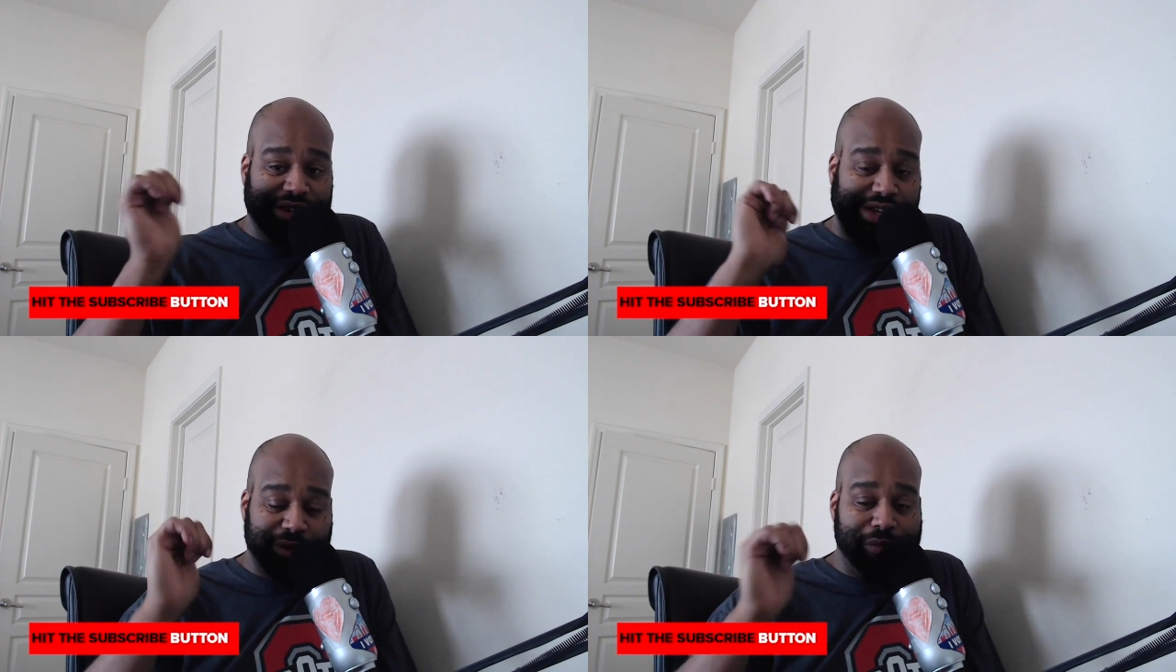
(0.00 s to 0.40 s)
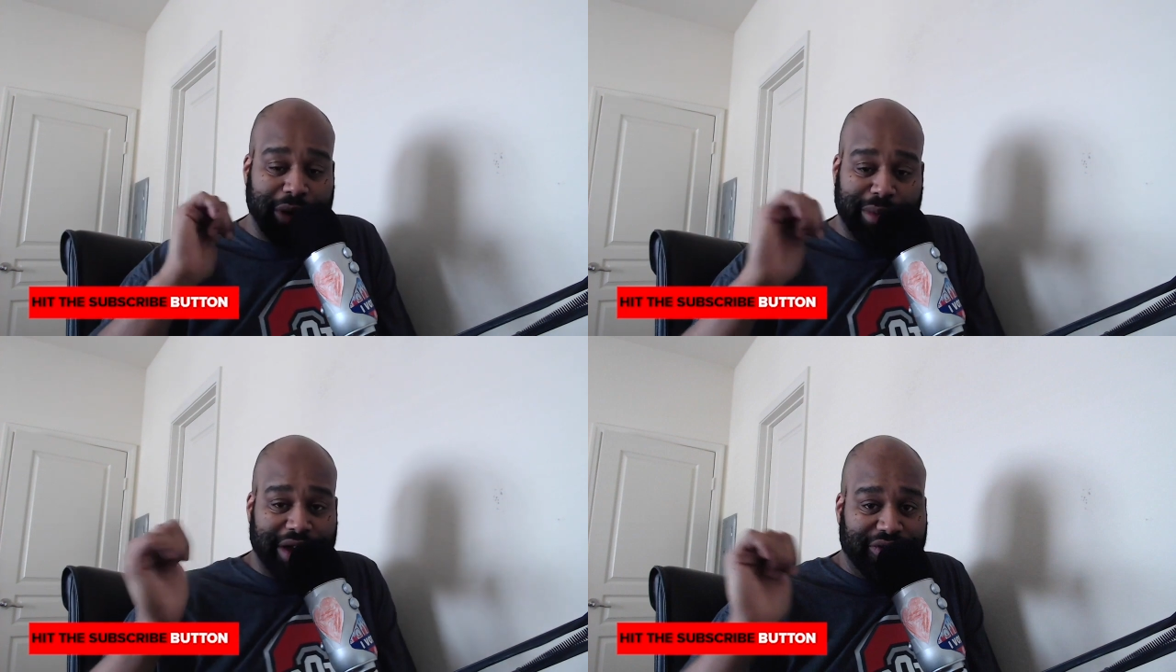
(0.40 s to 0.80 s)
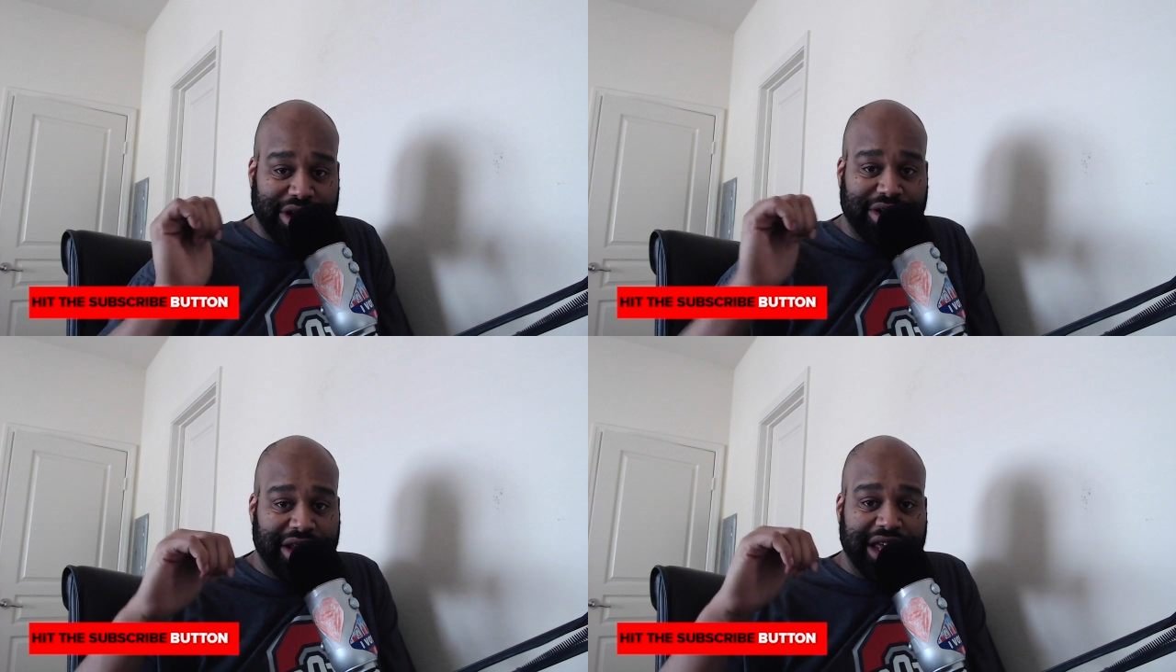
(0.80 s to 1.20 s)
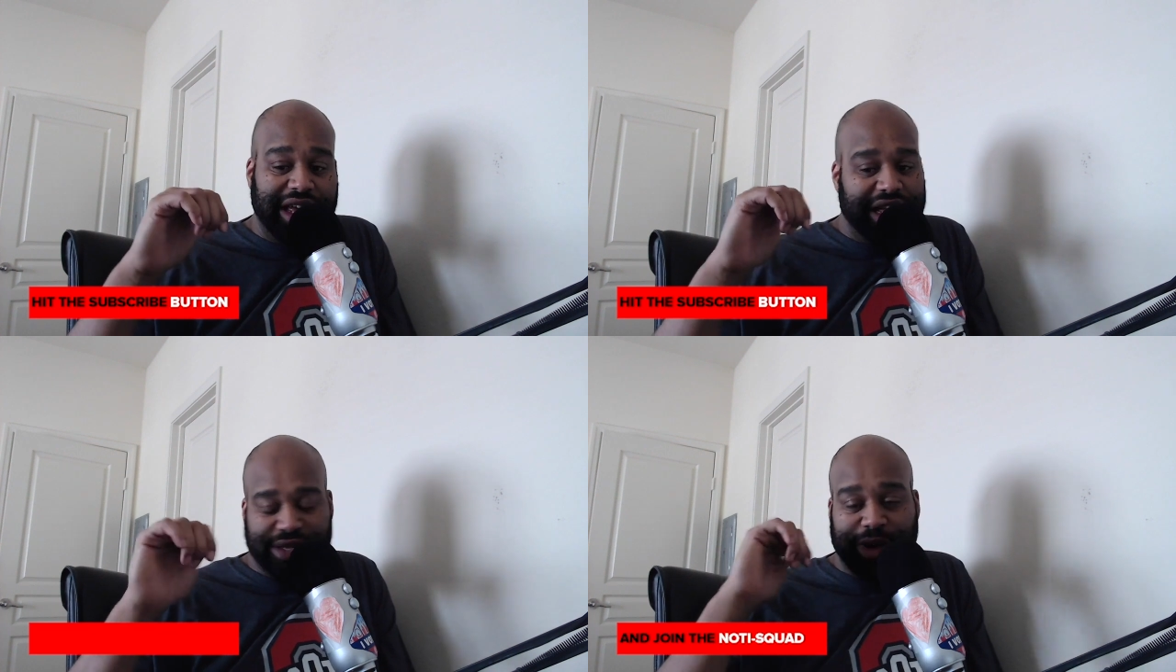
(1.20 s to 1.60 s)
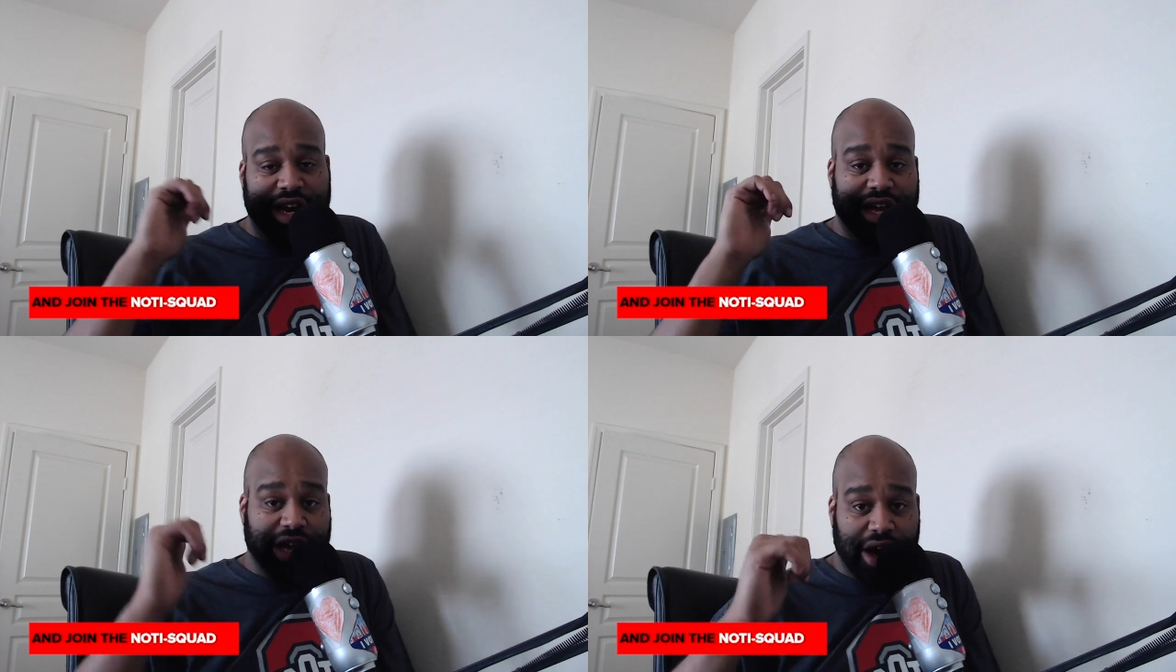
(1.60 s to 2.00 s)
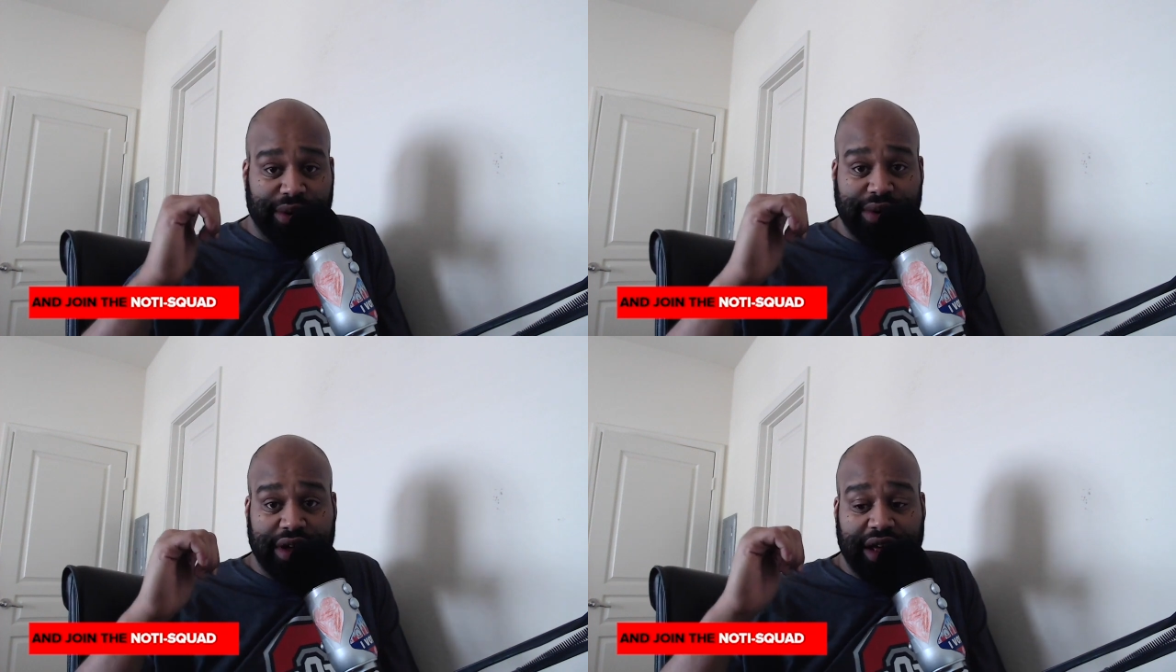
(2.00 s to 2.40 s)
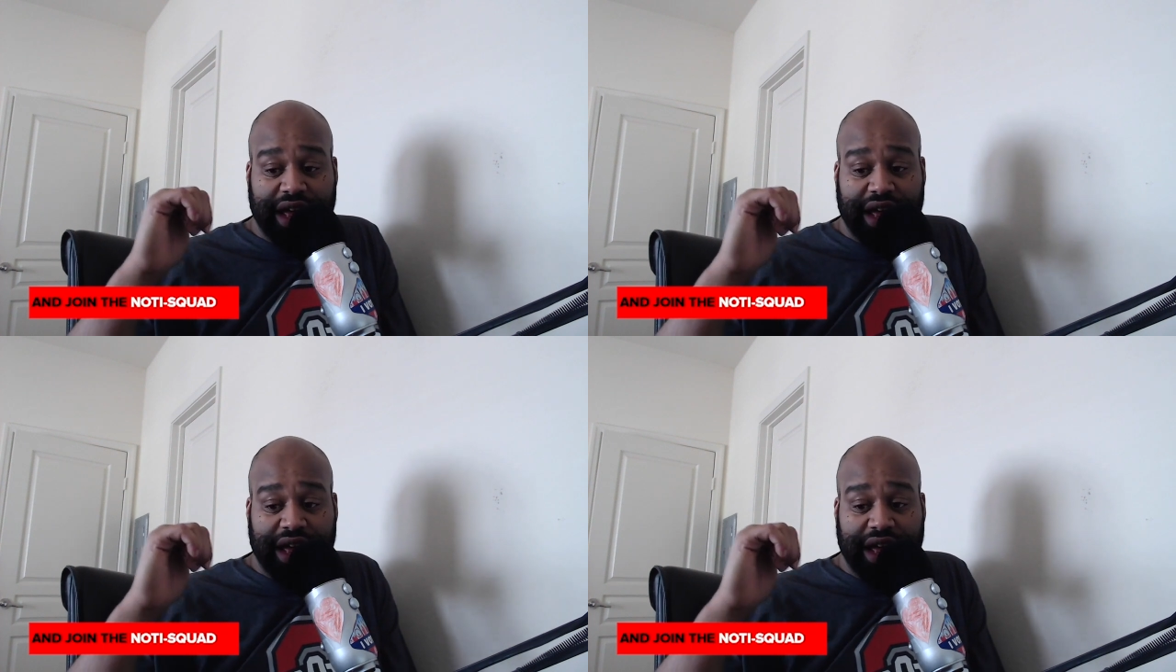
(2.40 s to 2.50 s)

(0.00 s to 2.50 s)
As soon as we put him on the field, he's ready to go.